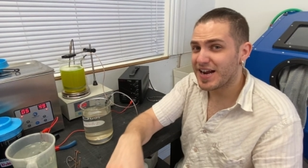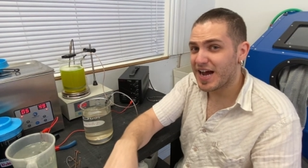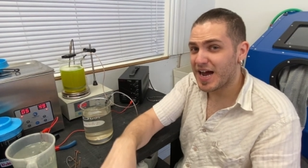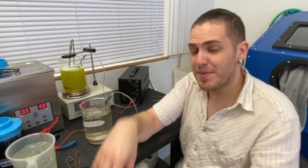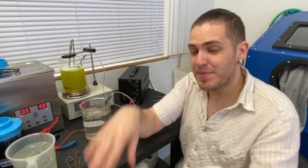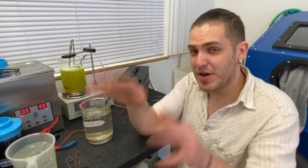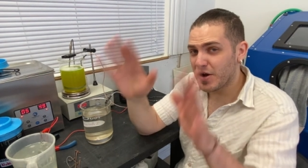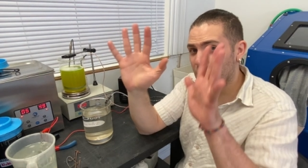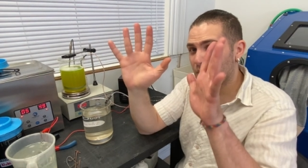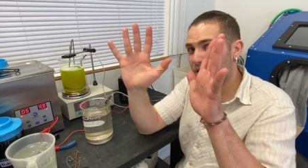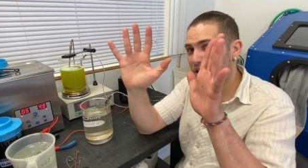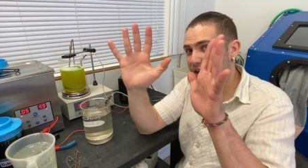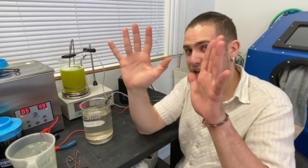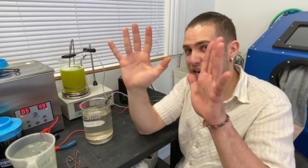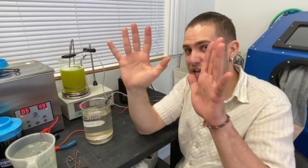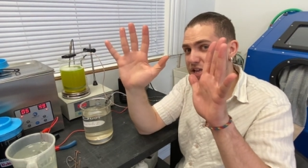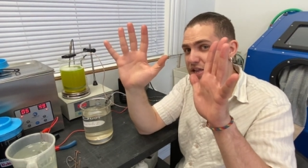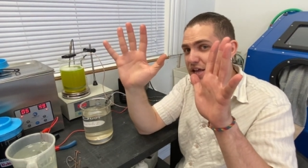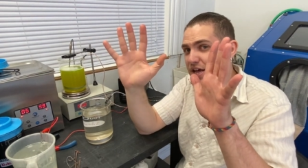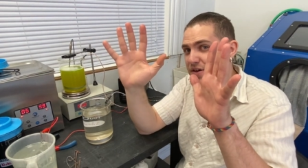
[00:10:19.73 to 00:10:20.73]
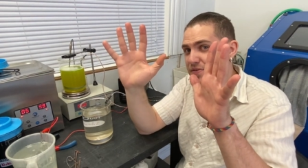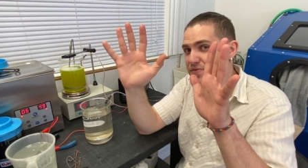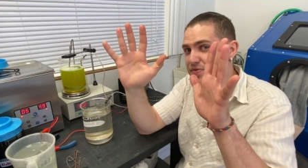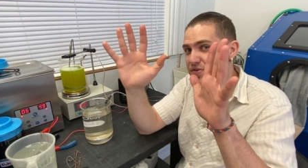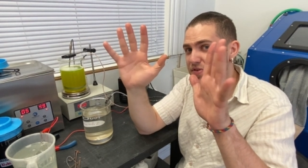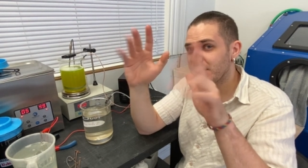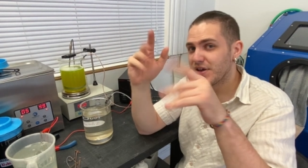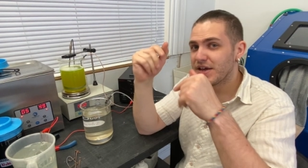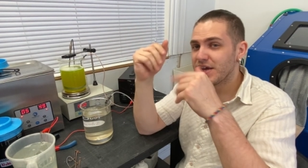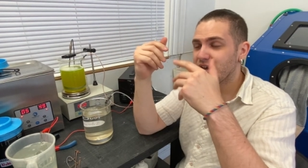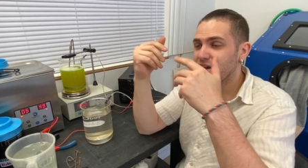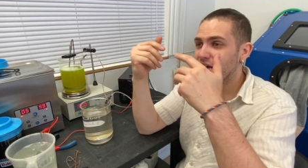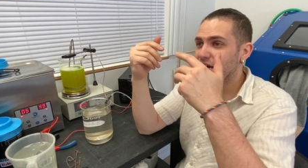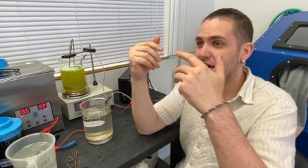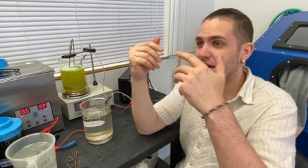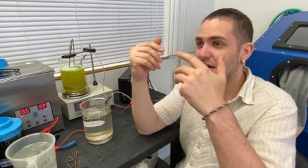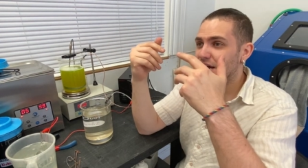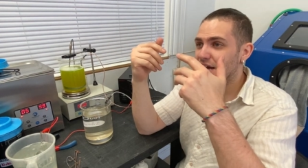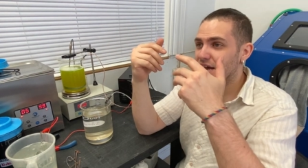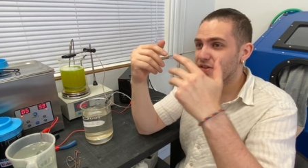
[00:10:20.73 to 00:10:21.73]
I'm not wearing any gloves.
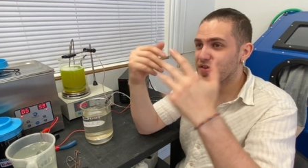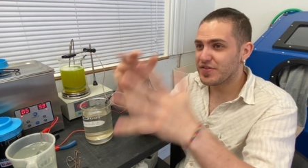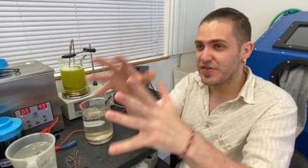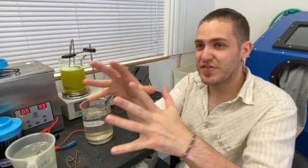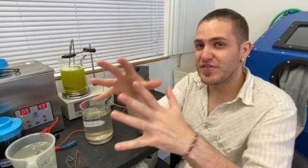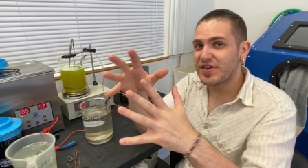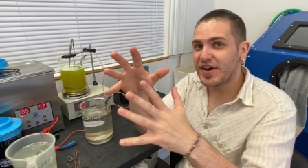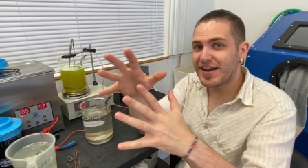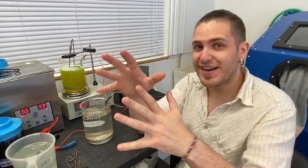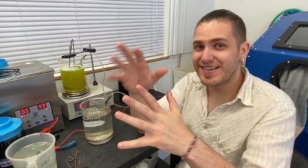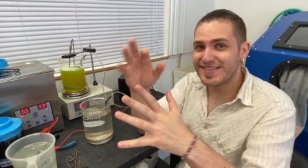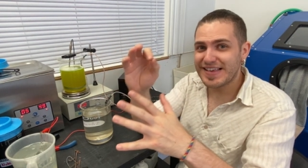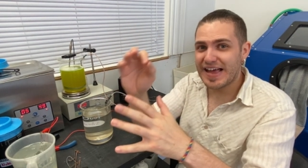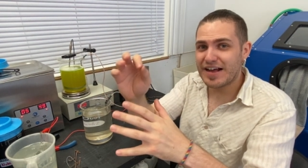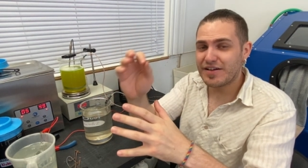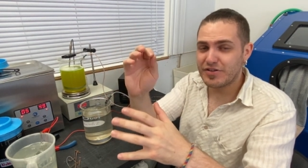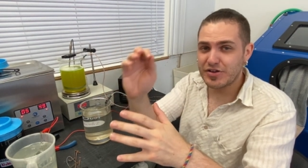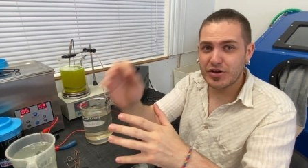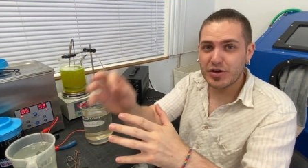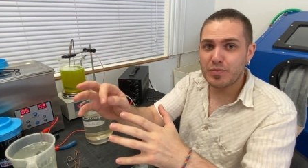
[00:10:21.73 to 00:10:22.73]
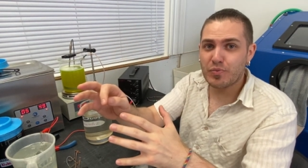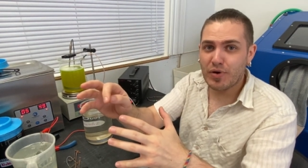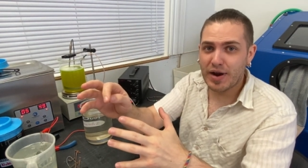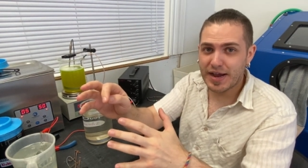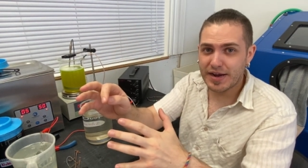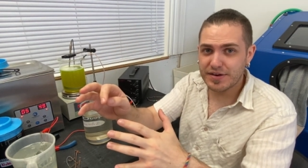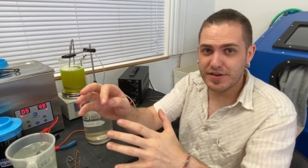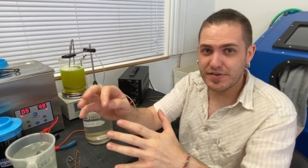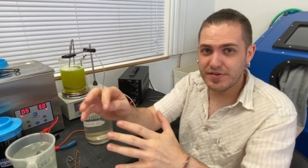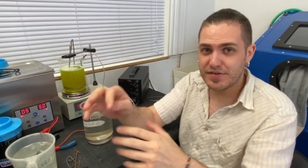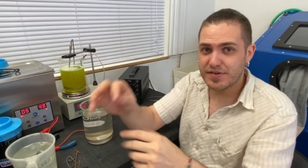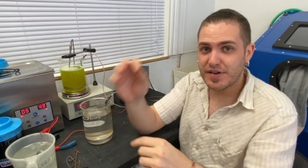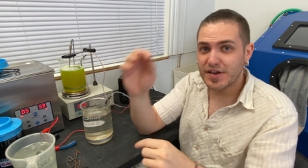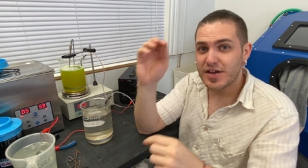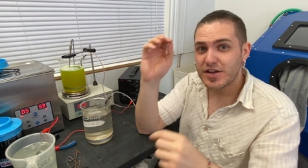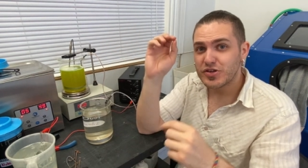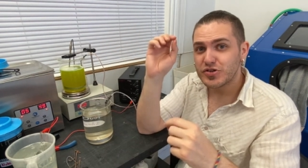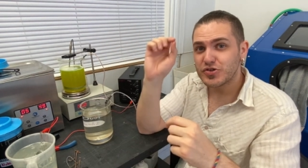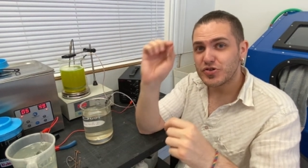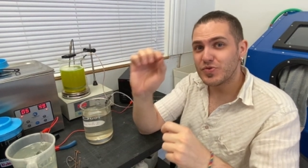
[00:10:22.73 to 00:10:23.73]
This is not exactly good practice.
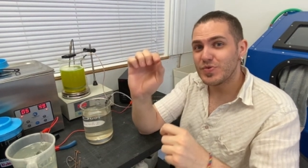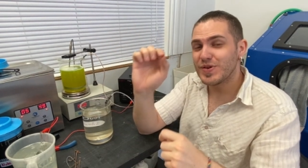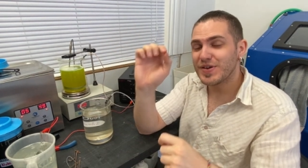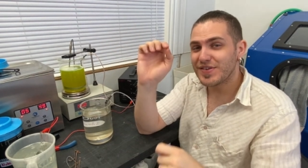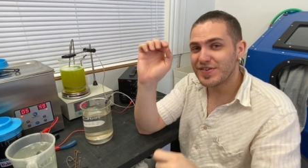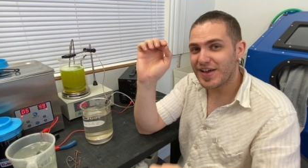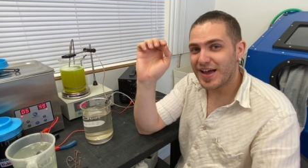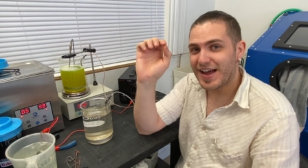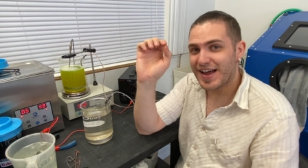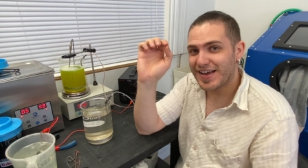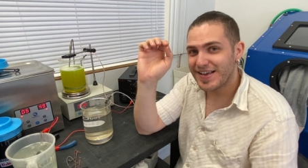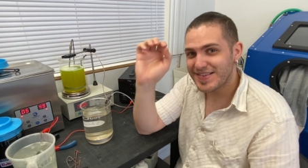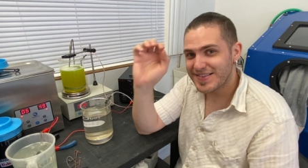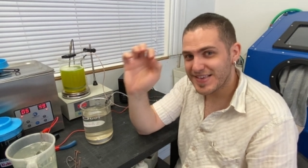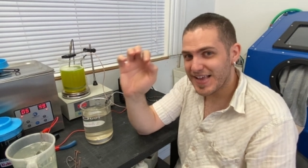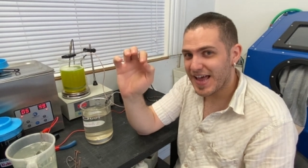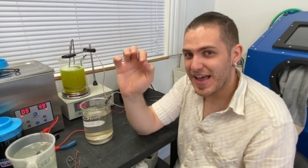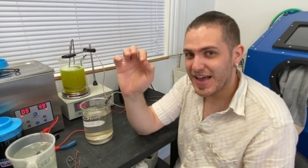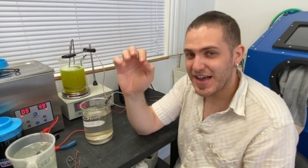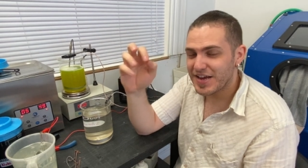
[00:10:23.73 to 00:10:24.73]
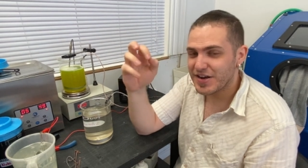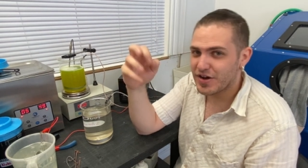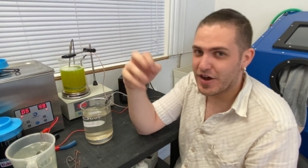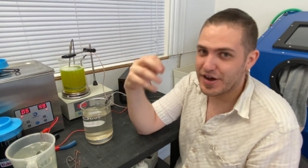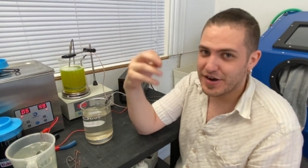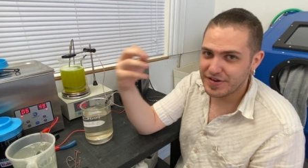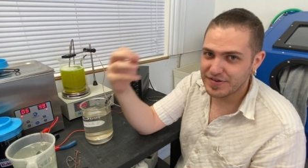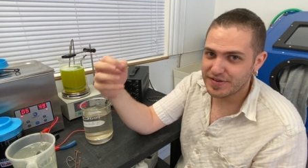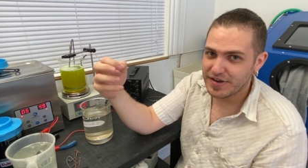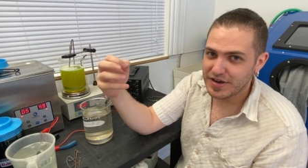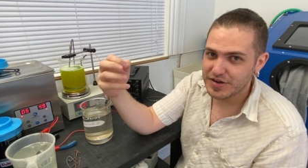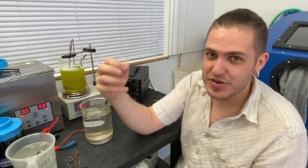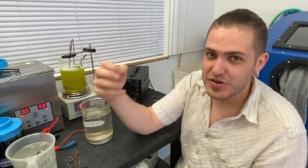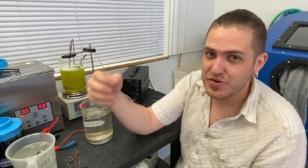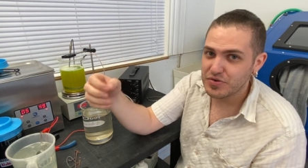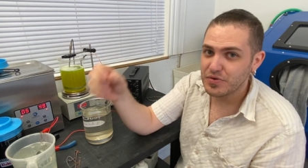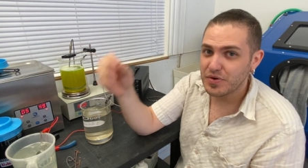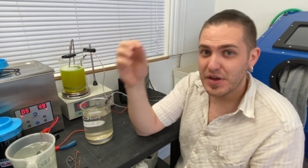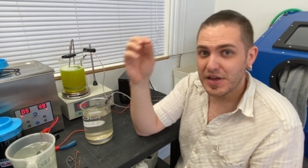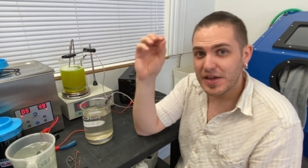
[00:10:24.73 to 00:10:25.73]
Do as I say, not as I
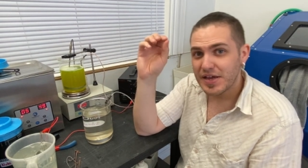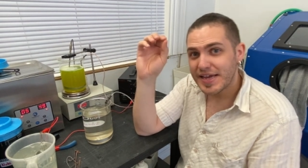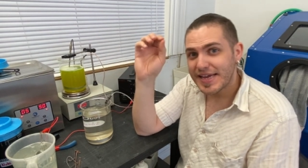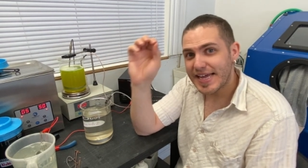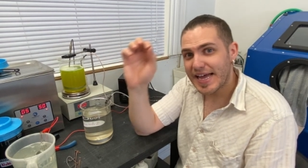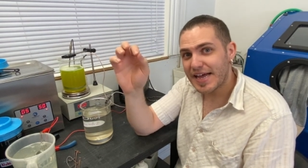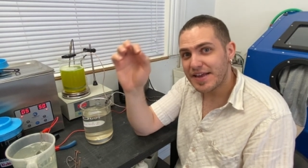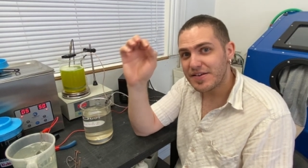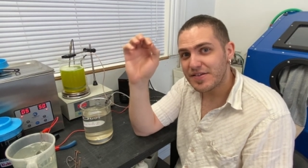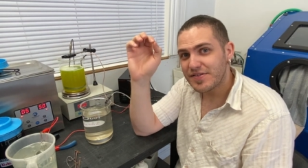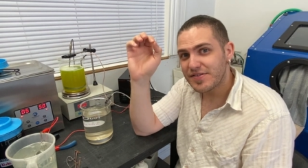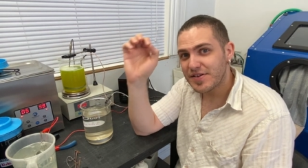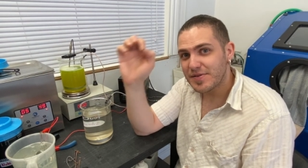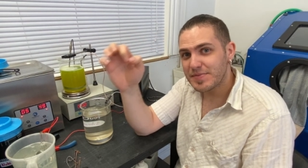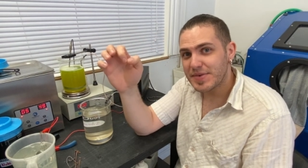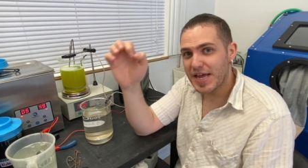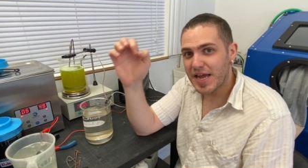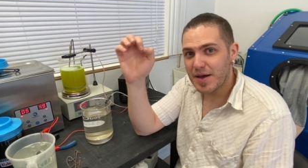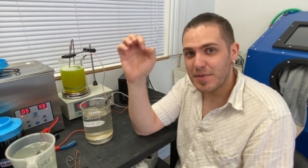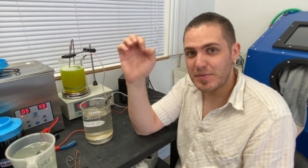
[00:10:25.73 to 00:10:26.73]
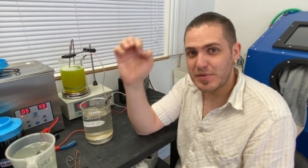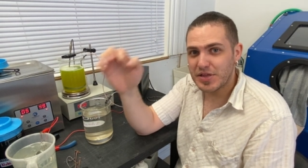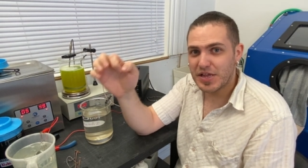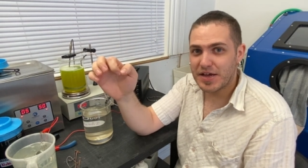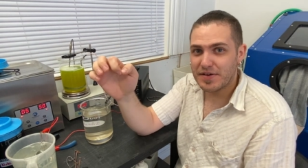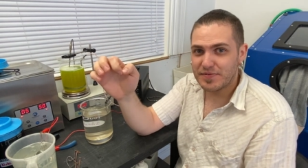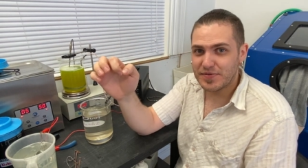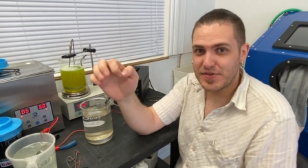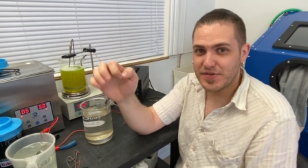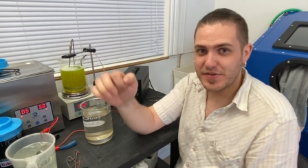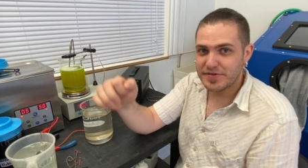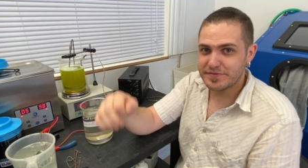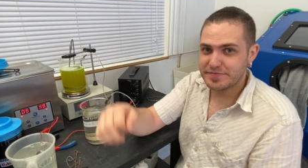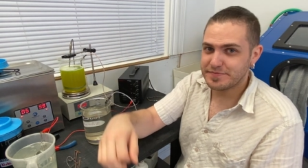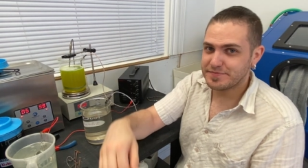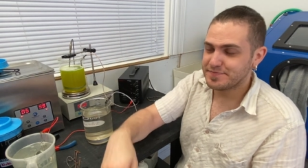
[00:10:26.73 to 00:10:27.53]
do. Get some damn gloves.